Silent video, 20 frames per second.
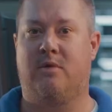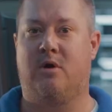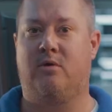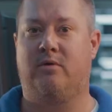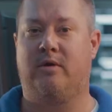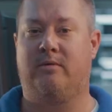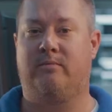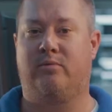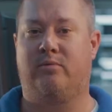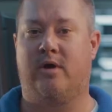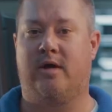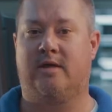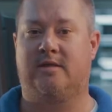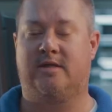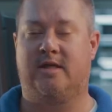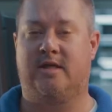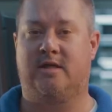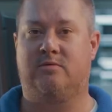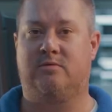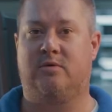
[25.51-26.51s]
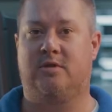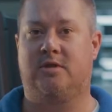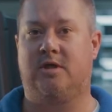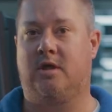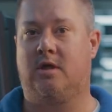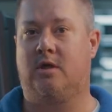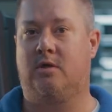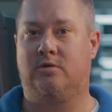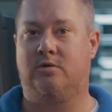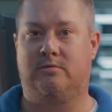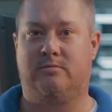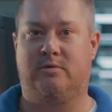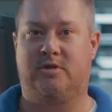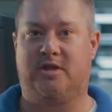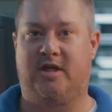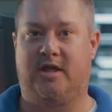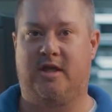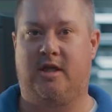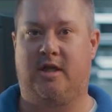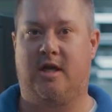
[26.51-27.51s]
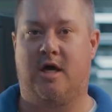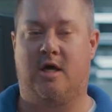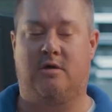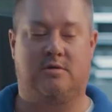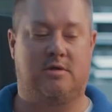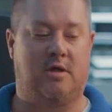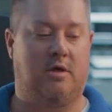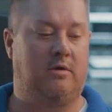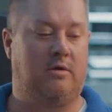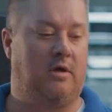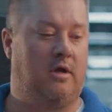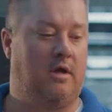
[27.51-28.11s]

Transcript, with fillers: molding process, which includes machining also.